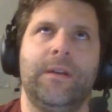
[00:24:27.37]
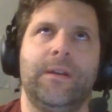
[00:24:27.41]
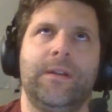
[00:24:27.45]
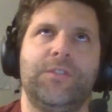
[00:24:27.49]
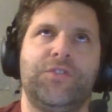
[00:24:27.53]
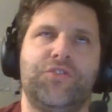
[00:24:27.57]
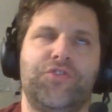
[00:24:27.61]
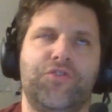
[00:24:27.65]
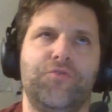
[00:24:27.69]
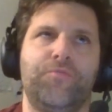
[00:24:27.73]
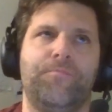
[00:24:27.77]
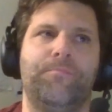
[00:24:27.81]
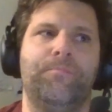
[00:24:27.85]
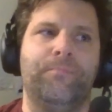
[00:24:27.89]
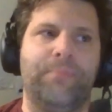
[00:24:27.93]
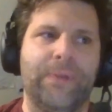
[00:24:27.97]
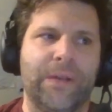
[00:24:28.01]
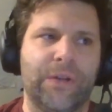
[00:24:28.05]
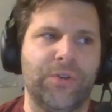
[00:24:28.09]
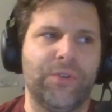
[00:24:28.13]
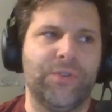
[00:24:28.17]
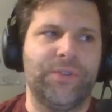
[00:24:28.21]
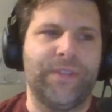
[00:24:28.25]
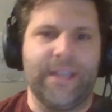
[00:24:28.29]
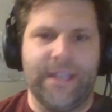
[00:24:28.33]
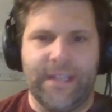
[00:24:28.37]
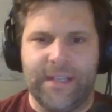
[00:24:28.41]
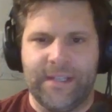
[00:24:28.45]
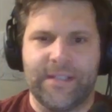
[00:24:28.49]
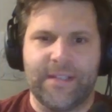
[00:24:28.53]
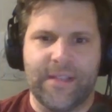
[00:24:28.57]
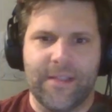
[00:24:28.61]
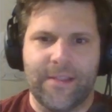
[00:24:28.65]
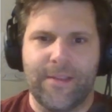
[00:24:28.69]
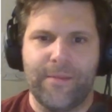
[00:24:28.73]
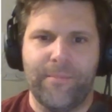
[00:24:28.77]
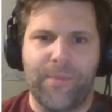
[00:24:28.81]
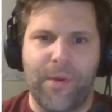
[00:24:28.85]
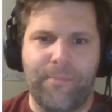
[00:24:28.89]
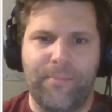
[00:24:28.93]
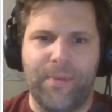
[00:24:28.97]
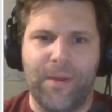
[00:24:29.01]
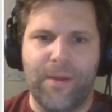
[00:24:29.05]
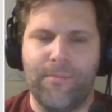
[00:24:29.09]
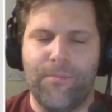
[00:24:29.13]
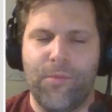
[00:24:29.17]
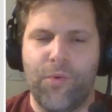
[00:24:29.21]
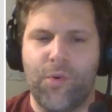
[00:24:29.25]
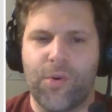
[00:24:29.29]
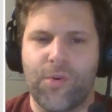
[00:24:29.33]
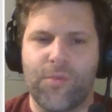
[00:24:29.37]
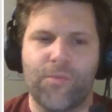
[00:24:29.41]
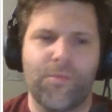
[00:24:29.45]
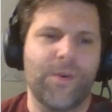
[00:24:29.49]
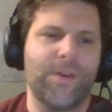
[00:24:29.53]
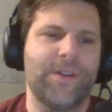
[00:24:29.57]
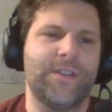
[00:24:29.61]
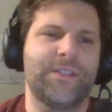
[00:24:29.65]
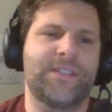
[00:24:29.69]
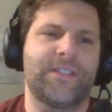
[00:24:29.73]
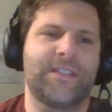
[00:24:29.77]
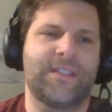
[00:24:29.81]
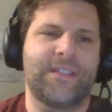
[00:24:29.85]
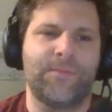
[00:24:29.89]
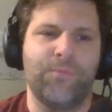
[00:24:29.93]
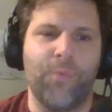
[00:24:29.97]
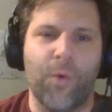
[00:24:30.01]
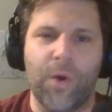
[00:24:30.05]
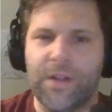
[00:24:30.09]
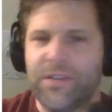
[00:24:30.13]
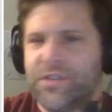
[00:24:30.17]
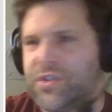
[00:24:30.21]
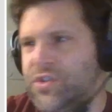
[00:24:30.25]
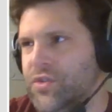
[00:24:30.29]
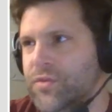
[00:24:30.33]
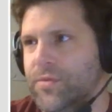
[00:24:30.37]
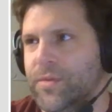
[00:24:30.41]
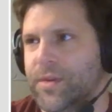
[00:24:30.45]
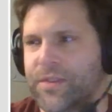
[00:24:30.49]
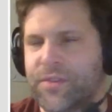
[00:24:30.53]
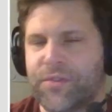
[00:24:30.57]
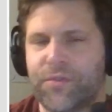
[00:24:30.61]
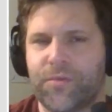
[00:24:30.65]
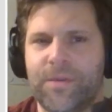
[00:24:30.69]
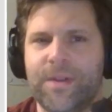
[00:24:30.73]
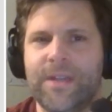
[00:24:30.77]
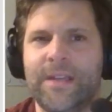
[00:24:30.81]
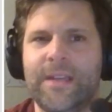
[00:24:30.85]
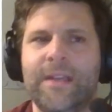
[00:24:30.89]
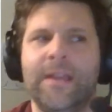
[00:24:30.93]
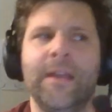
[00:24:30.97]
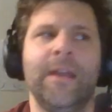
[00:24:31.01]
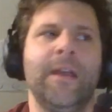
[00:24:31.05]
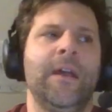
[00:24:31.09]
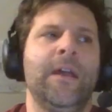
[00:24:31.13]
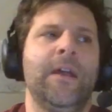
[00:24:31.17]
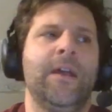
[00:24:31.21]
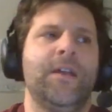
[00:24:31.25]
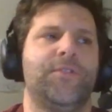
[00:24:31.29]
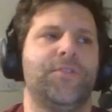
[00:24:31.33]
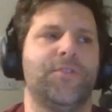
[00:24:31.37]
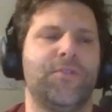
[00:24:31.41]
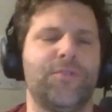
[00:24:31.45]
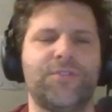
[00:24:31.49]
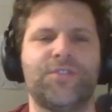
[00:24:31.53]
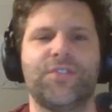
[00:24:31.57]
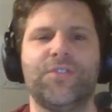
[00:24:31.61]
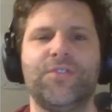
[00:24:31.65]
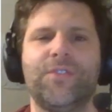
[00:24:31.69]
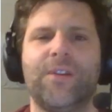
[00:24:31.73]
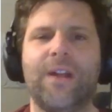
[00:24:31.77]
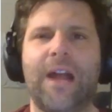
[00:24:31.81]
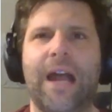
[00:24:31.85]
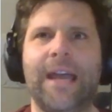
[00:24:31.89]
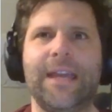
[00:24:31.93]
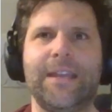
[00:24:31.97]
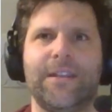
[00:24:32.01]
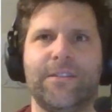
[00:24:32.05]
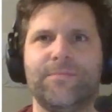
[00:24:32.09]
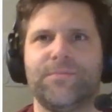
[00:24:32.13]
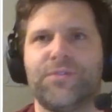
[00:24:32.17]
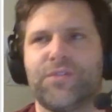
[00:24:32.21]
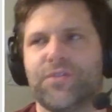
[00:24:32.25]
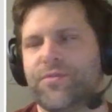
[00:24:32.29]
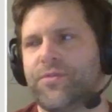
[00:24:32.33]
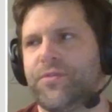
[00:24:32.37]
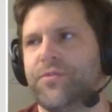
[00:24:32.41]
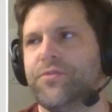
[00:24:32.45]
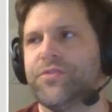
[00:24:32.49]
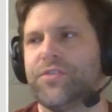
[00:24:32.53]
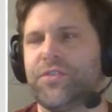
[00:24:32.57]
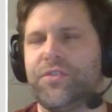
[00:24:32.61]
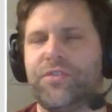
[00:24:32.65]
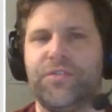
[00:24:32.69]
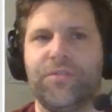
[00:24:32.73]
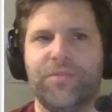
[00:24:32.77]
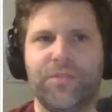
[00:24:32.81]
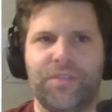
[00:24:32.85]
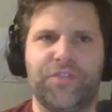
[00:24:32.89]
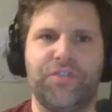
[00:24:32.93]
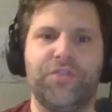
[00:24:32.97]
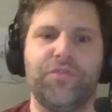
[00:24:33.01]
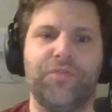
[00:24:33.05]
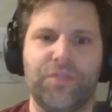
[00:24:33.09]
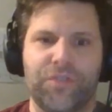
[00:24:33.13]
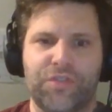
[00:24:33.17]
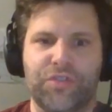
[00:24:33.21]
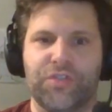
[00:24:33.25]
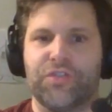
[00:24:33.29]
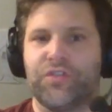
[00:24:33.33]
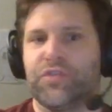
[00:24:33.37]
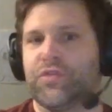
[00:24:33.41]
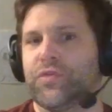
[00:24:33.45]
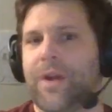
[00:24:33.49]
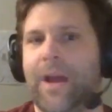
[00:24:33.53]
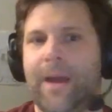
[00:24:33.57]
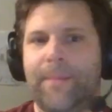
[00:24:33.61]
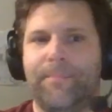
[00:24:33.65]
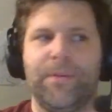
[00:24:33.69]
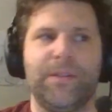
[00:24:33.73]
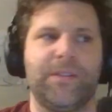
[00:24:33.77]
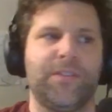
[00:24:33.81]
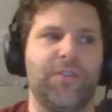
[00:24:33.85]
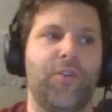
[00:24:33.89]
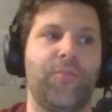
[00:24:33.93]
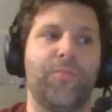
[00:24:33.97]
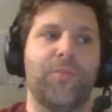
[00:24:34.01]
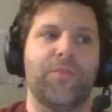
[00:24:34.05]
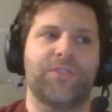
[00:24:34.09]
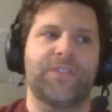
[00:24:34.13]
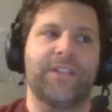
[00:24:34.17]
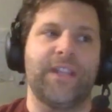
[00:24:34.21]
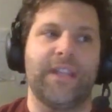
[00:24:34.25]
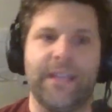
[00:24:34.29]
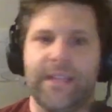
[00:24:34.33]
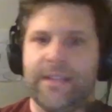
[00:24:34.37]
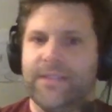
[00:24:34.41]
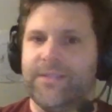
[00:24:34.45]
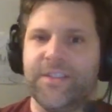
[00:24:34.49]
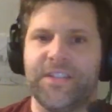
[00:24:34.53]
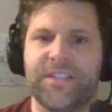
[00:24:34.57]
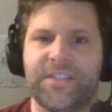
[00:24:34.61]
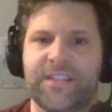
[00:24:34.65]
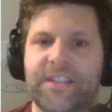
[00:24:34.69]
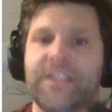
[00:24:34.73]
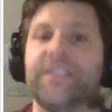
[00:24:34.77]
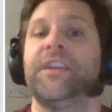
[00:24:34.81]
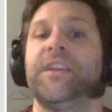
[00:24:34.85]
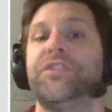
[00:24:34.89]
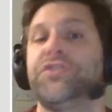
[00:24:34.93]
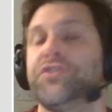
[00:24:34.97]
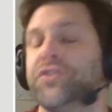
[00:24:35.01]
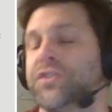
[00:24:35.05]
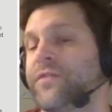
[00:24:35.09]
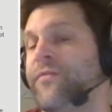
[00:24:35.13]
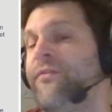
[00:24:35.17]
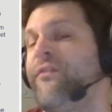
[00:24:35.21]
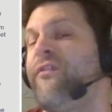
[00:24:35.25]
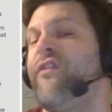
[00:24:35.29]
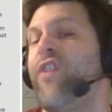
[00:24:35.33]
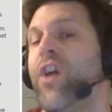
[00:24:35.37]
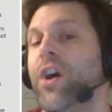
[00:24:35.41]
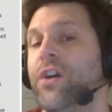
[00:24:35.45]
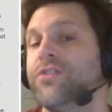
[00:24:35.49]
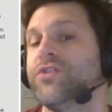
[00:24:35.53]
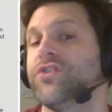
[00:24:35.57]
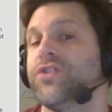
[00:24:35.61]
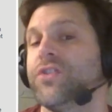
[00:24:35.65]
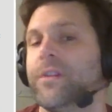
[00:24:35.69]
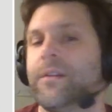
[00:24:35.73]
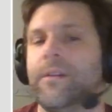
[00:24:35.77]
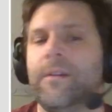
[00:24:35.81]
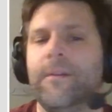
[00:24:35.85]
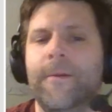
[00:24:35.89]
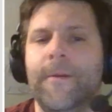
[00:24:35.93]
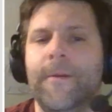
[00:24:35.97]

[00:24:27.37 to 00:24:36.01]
to build into them a bit more. Whereas 1, 2, and 3, those are items or those are units you could just drop into almost any list and they just function.